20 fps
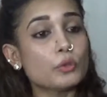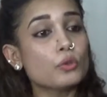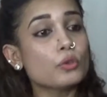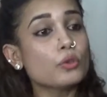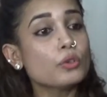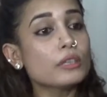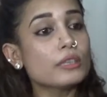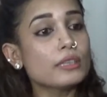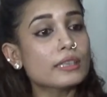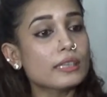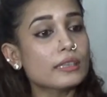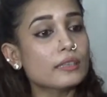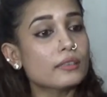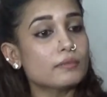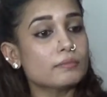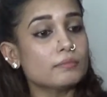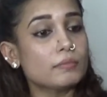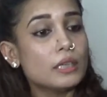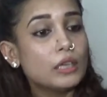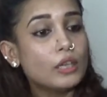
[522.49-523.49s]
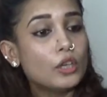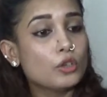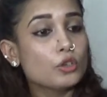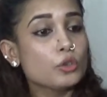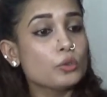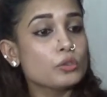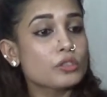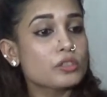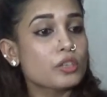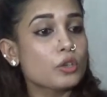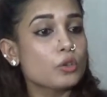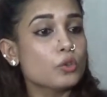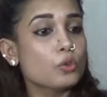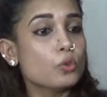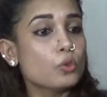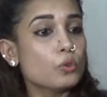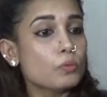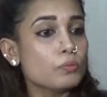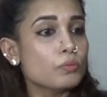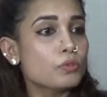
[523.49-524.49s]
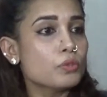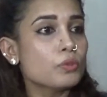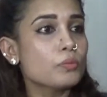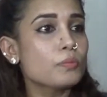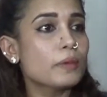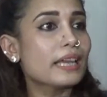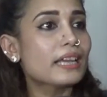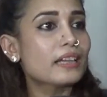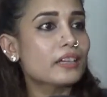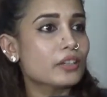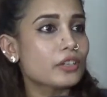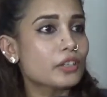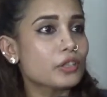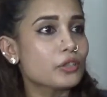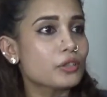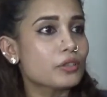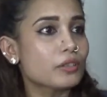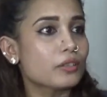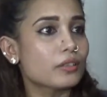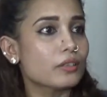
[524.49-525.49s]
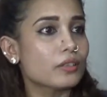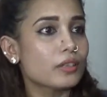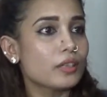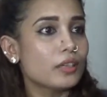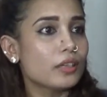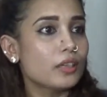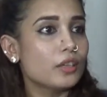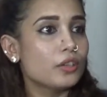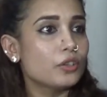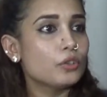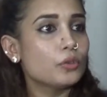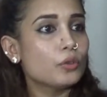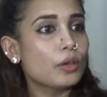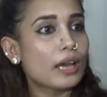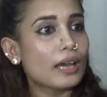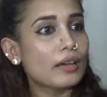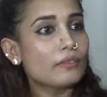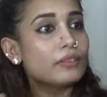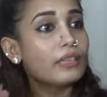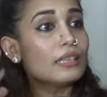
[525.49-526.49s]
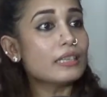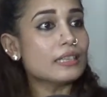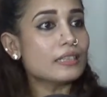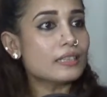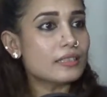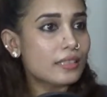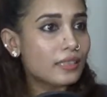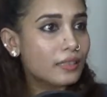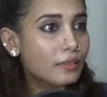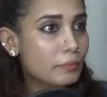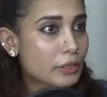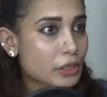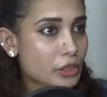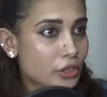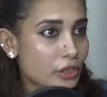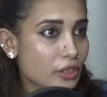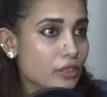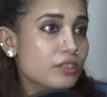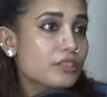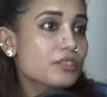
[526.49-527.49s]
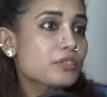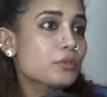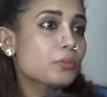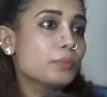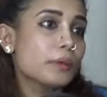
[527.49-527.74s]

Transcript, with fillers: You okay. don't use a loom to make a t-shirt. Okay. You have the knitting machines right.